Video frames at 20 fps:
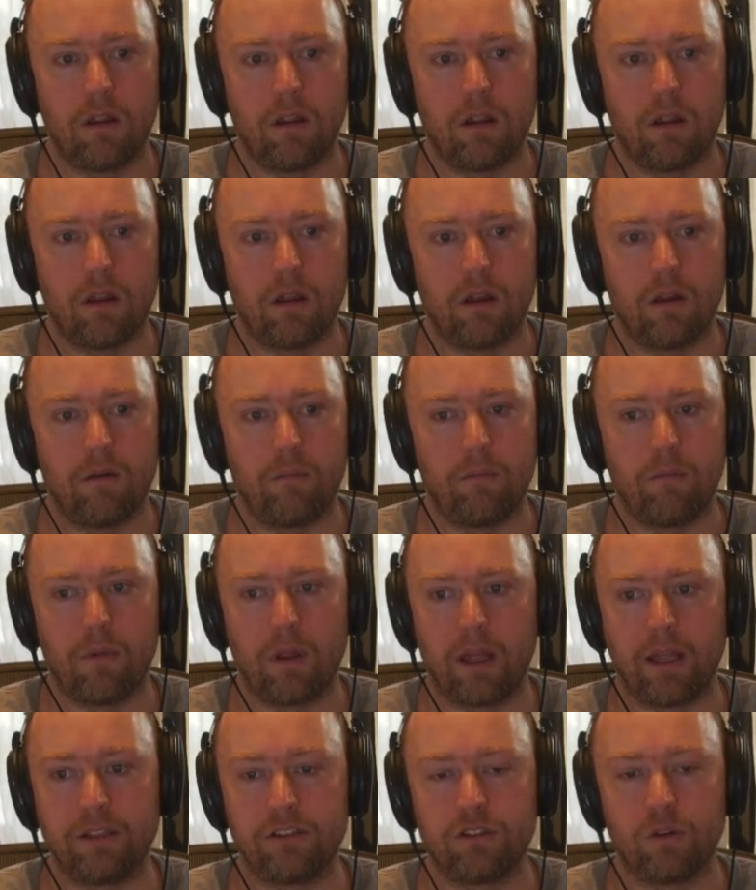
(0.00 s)

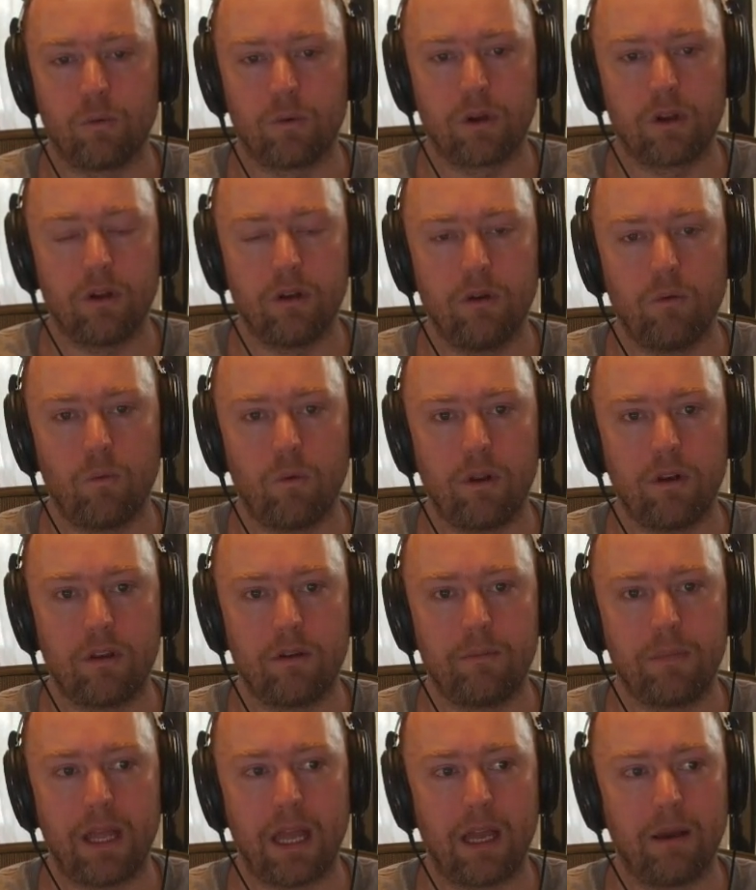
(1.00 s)
And so we're going to want
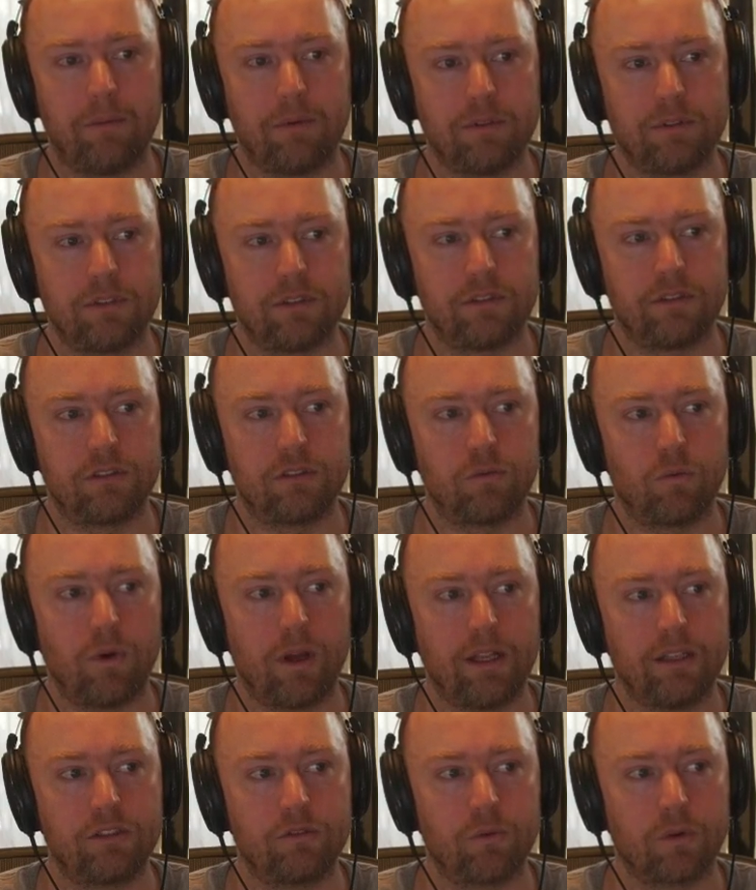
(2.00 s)
to be able to
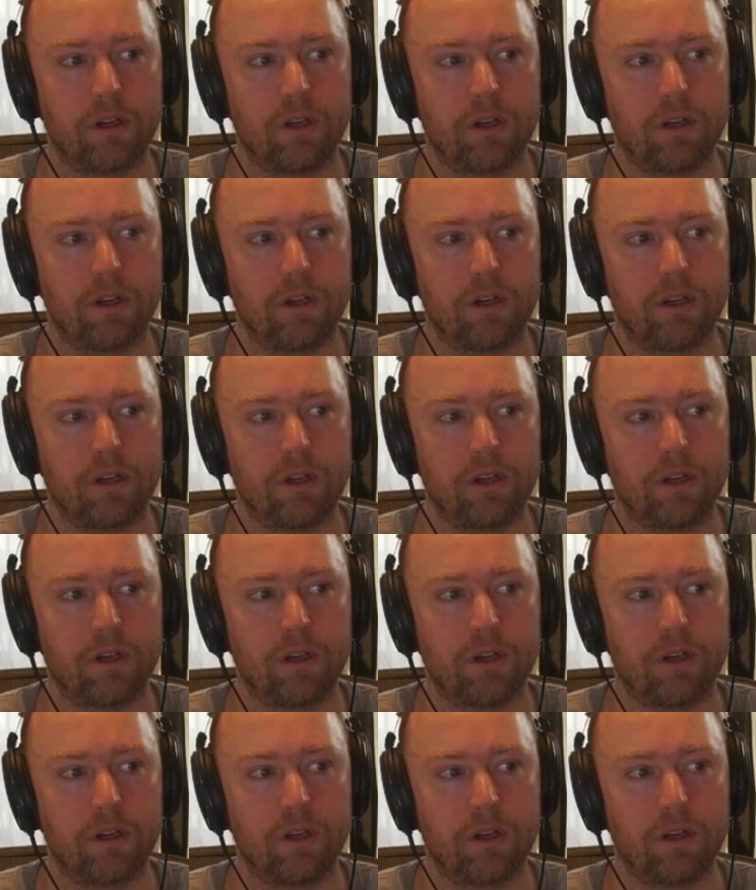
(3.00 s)
switch.